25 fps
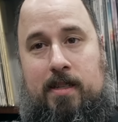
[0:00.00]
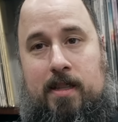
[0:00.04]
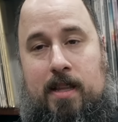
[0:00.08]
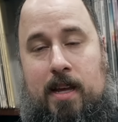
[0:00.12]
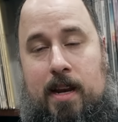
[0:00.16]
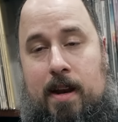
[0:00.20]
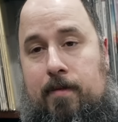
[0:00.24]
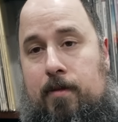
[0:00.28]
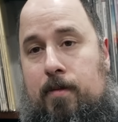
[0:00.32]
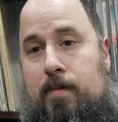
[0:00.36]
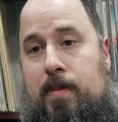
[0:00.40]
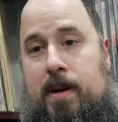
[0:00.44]
and
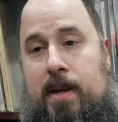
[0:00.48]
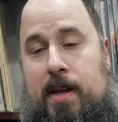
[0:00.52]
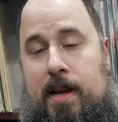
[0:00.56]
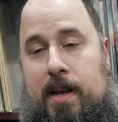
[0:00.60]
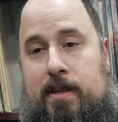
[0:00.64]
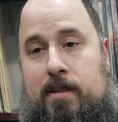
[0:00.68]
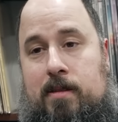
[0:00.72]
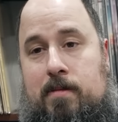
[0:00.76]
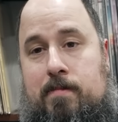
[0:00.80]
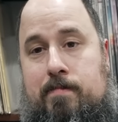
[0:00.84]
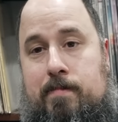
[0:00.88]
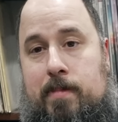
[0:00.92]
then everybody
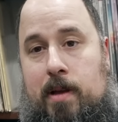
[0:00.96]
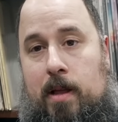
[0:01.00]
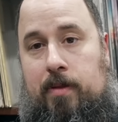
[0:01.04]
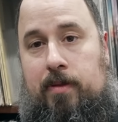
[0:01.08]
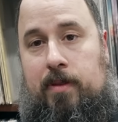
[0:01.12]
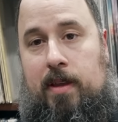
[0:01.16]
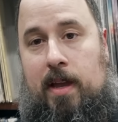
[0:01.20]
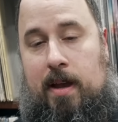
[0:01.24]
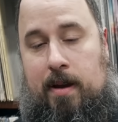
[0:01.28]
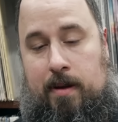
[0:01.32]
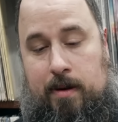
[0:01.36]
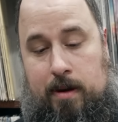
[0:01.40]
has a
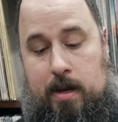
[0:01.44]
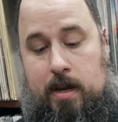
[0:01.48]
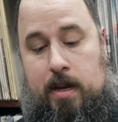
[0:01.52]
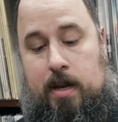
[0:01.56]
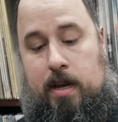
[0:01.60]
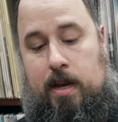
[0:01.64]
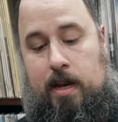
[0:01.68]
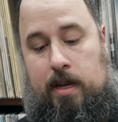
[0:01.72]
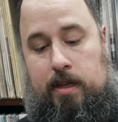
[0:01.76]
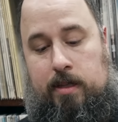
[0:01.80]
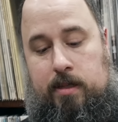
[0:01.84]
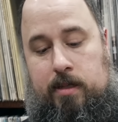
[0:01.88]
meltdown.
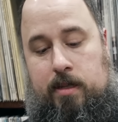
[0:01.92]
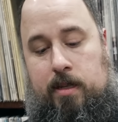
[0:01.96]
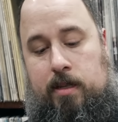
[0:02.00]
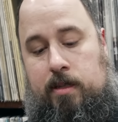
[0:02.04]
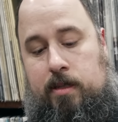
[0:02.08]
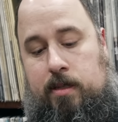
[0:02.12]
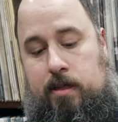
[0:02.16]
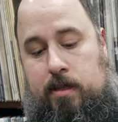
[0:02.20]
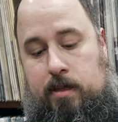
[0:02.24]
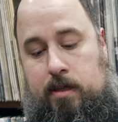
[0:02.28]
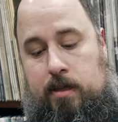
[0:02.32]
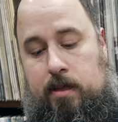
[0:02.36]
And
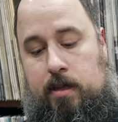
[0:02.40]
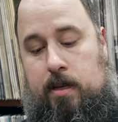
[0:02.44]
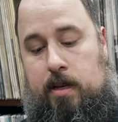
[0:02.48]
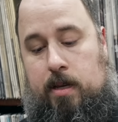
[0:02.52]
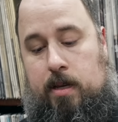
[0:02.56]
since